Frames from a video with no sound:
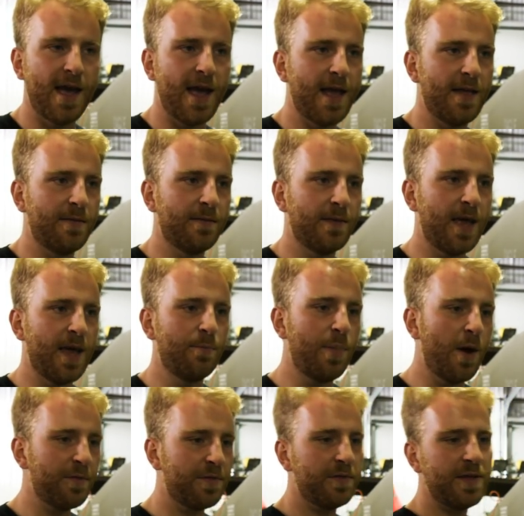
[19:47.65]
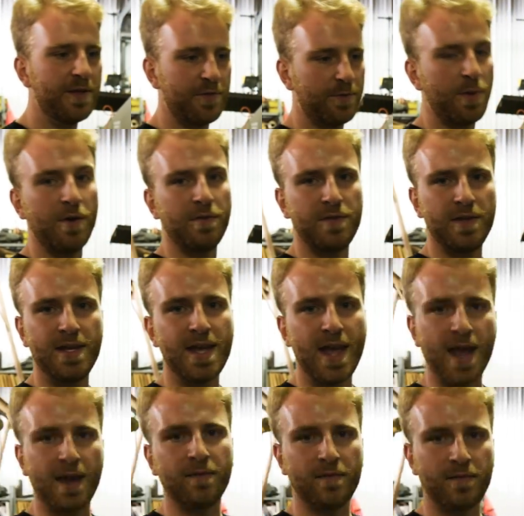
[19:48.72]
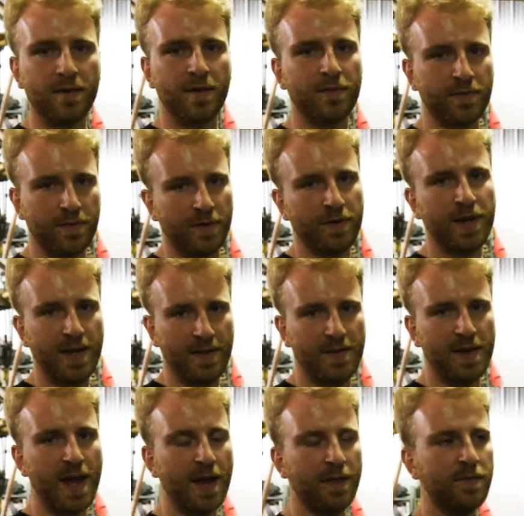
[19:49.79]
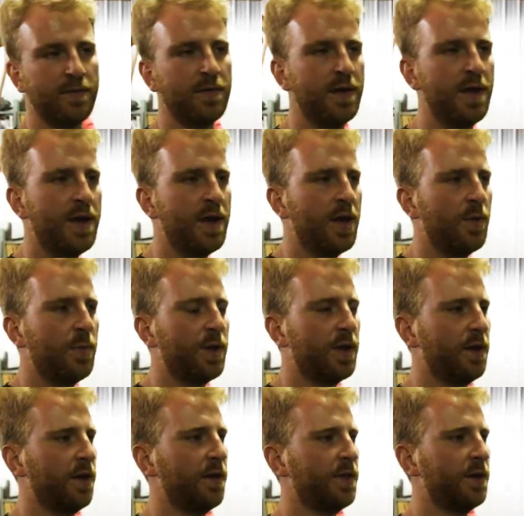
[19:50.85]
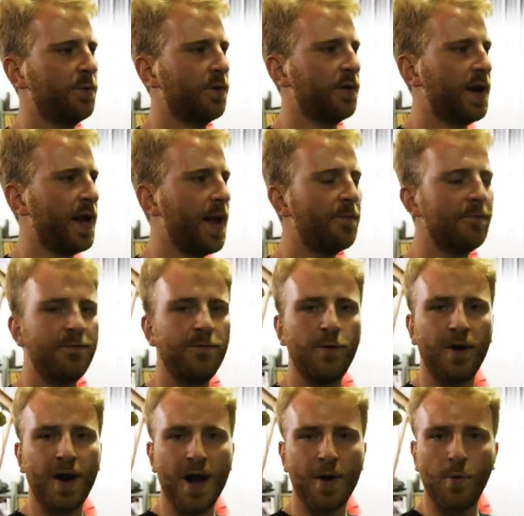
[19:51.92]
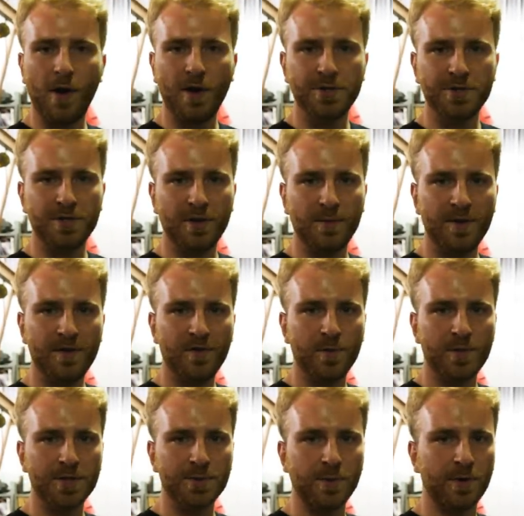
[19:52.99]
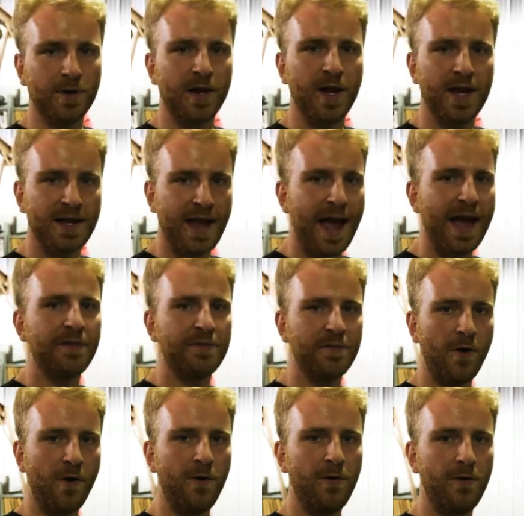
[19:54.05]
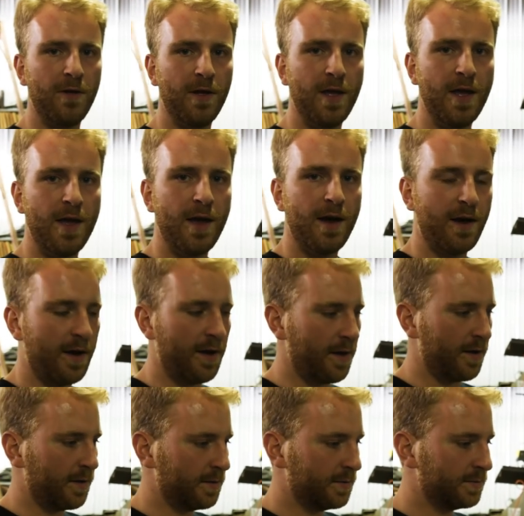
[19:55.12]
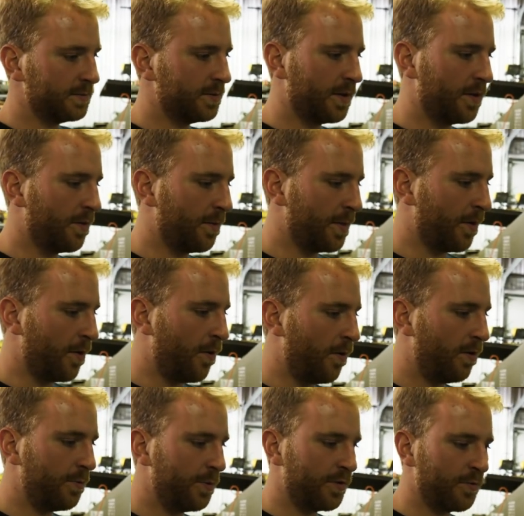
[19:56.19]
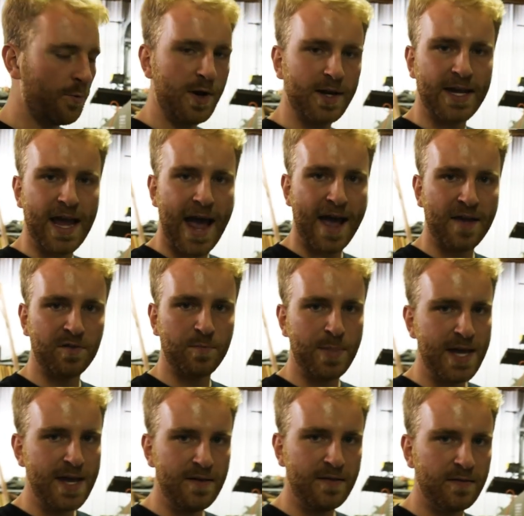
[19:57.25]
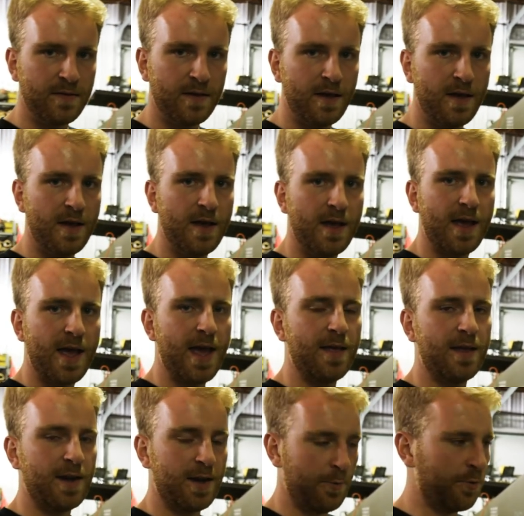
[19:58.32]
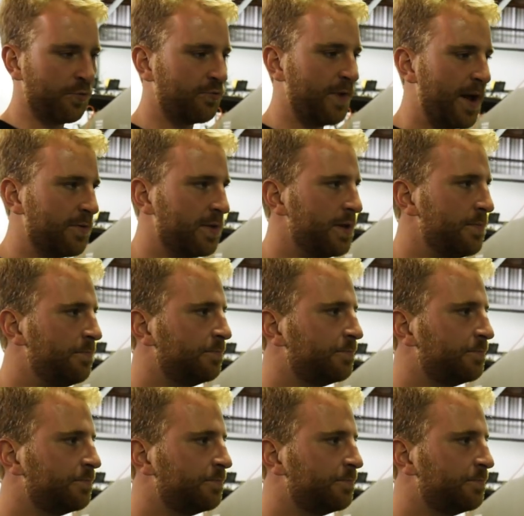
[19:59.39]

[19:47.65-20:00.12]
and and both of these are both E eights because they're Easy eights, but uh, they were M four A one Shermans, which were cast hole. Uh, the the hole was one cast piece, and it was rounded,